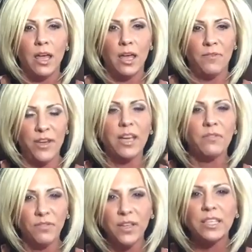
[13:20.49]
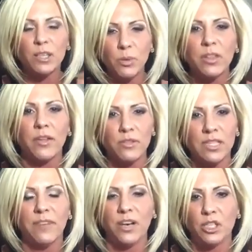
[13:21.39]
if it conflicted with other
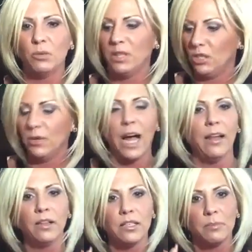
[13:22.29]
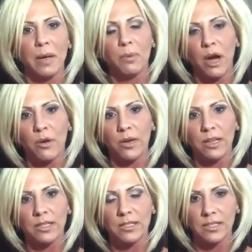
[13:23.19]
stuff I should be doing, I looked at my priority
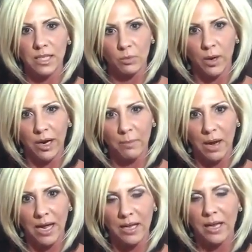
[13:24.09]
list and said, where am I?